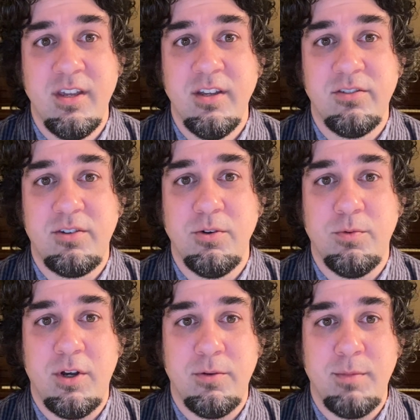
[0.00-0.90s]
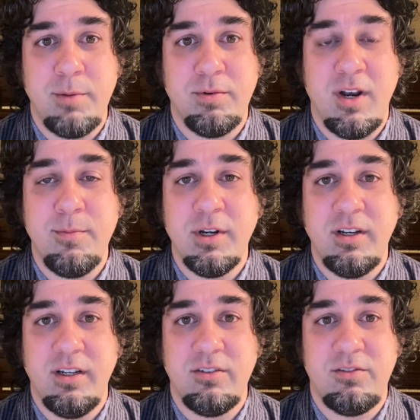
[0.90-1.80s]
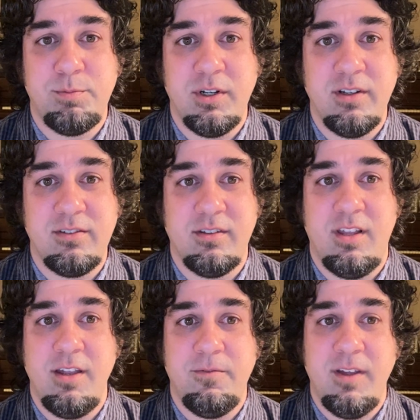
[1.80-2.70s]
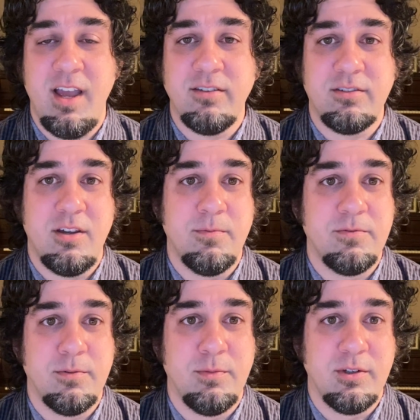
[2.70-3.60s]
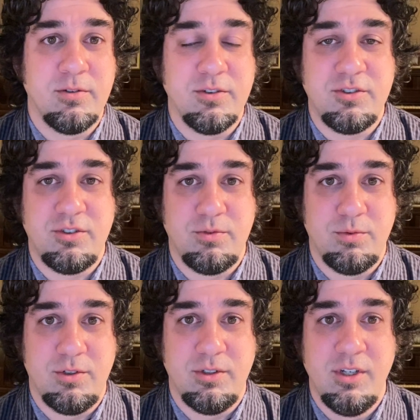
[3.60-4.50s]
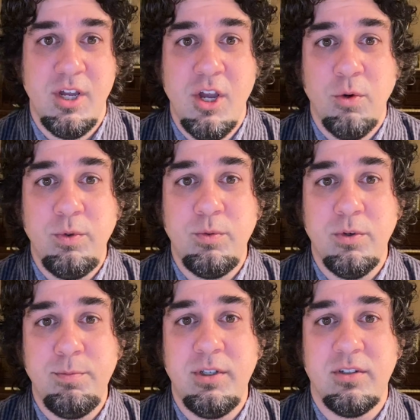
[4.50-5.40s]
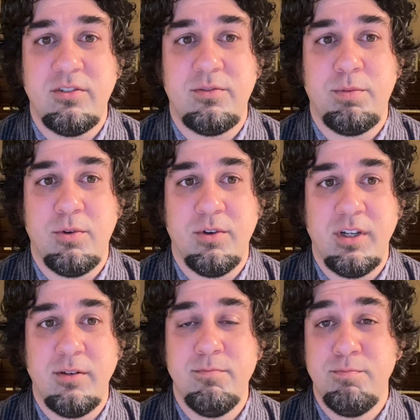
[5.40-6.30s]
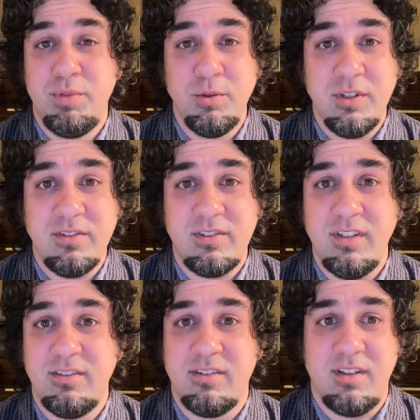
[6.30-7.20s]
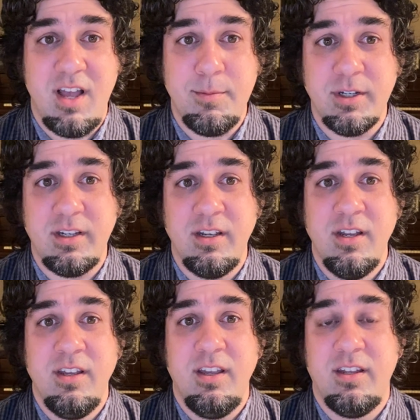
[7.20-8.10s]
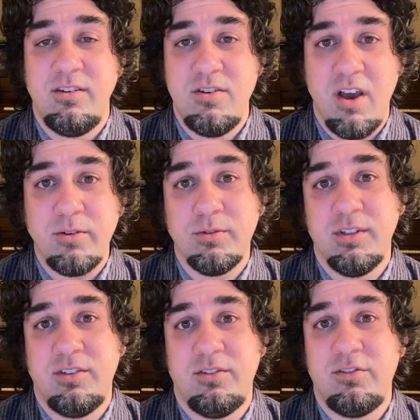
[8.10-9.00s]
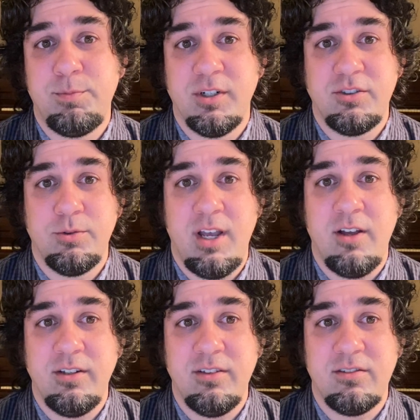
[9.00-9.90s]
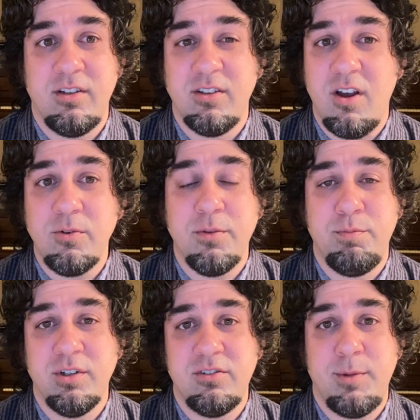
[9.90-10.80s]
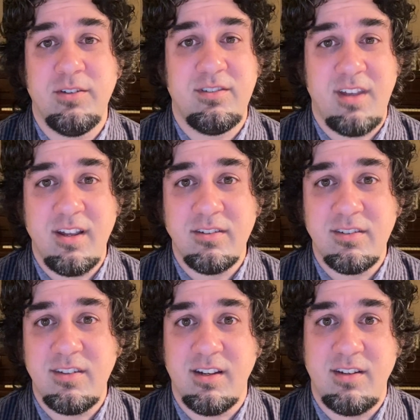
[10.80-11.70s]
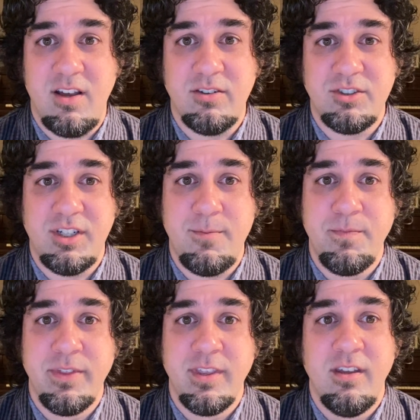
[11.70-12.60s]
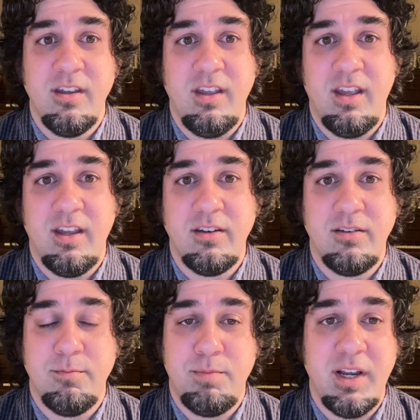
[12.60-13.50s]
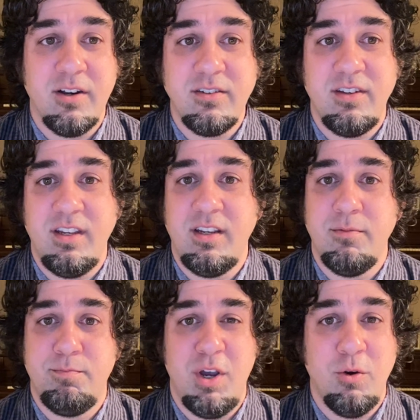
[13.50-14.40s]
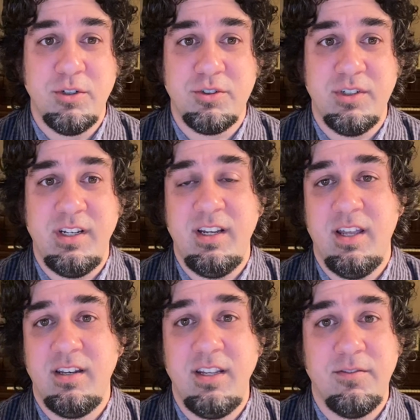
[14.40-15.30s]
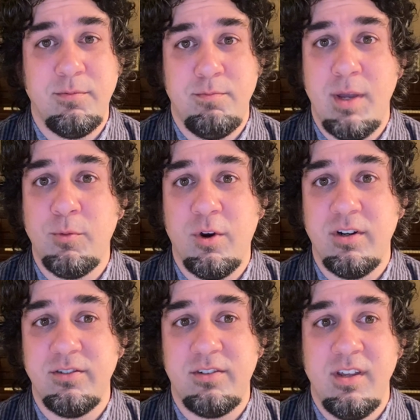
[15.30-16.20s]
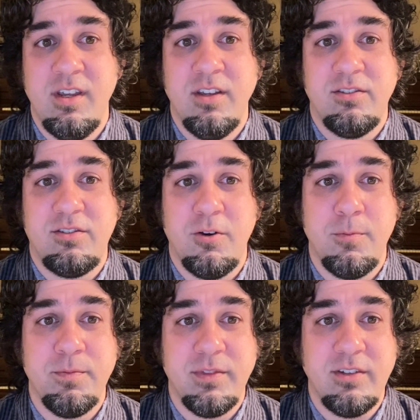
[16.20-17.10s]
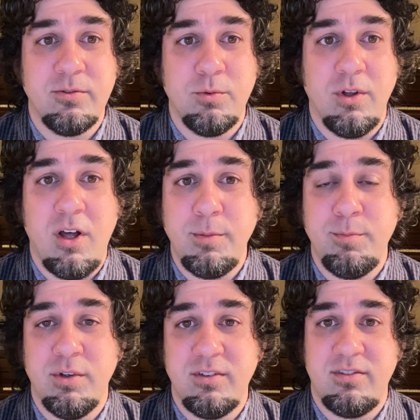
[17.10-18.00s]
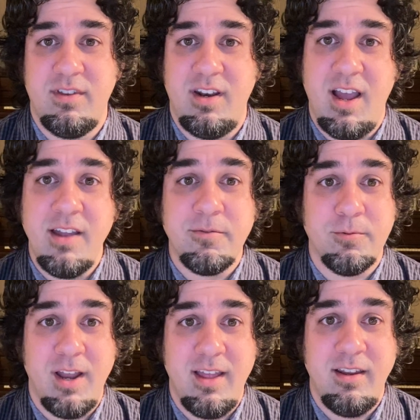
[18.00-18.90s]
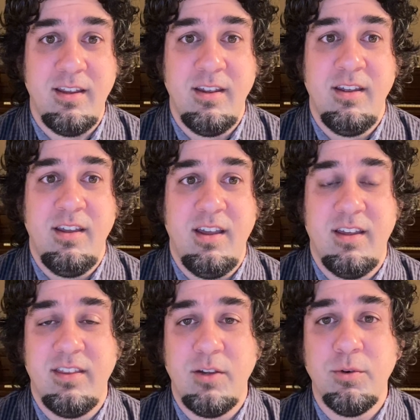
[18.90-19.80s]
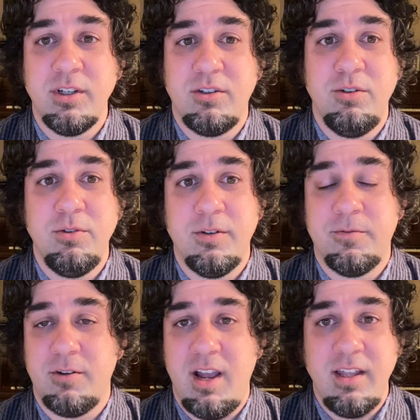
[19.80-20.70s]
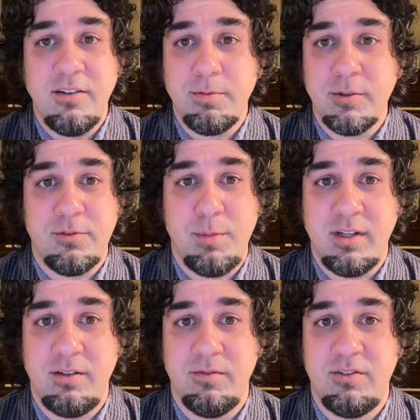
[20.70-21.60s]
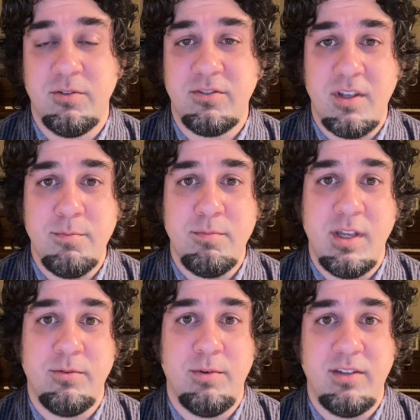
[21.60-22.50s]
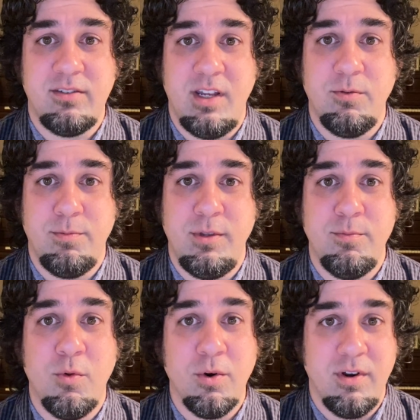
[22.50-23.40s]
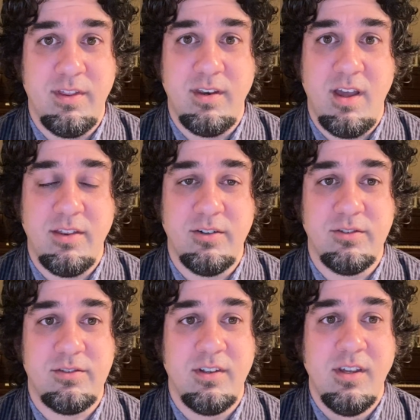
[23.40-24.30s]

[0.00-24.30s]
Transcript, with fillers: So while my primary experience in life has come from the Christian world, we will be exploring Buddhist, Islamic, and non-religious spiritualities, along with books about science and technology, and parenting, poetry, and even memoirs. So these will all be books that I have read and they will include a variety of perspectives, so some may resonate with me more than others.